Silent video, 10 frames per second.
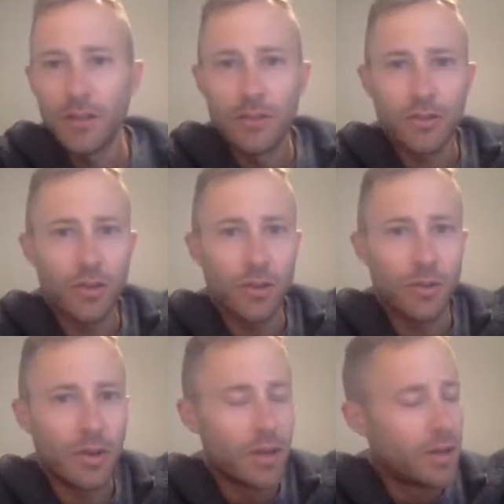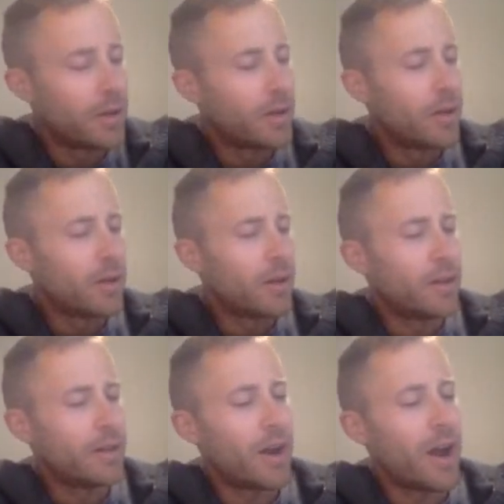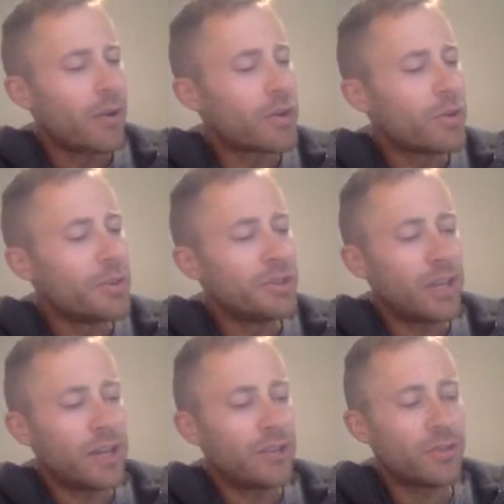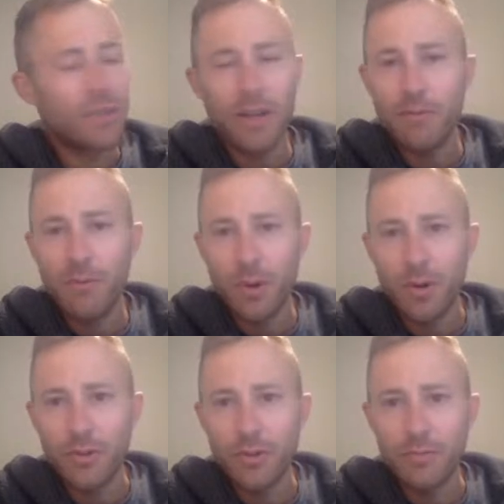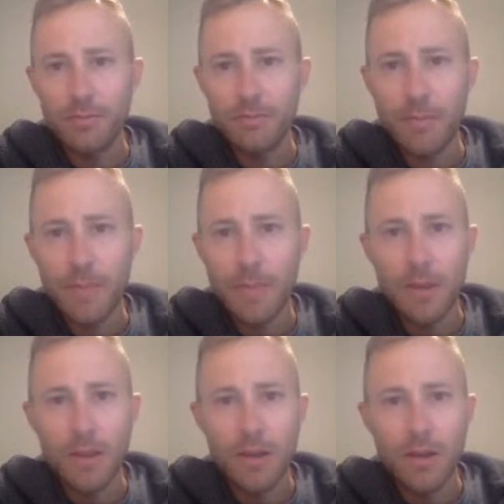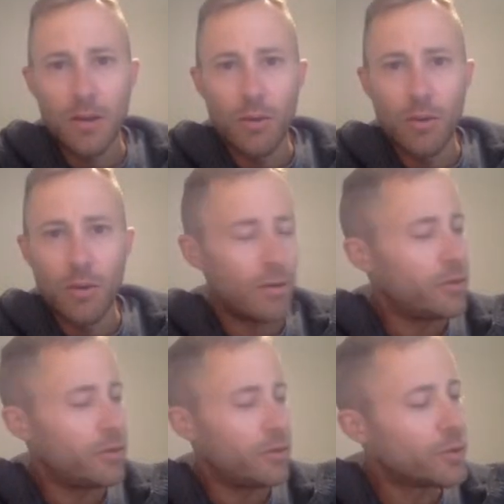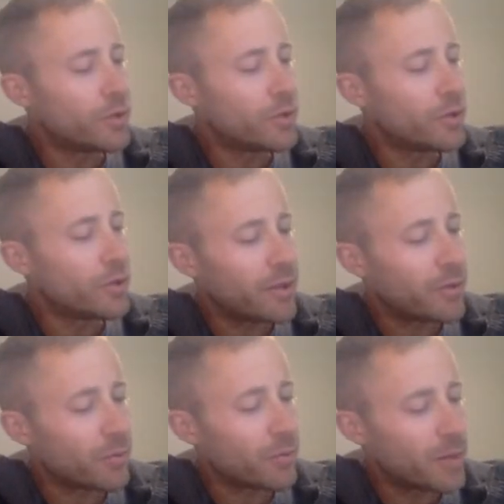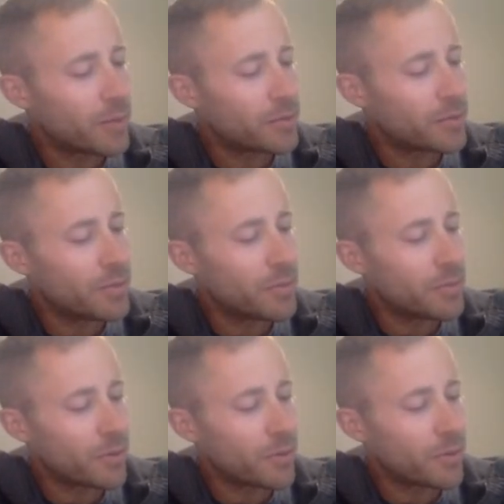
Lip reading: So now how could we change the net force? Well, you could make the ramp steeper.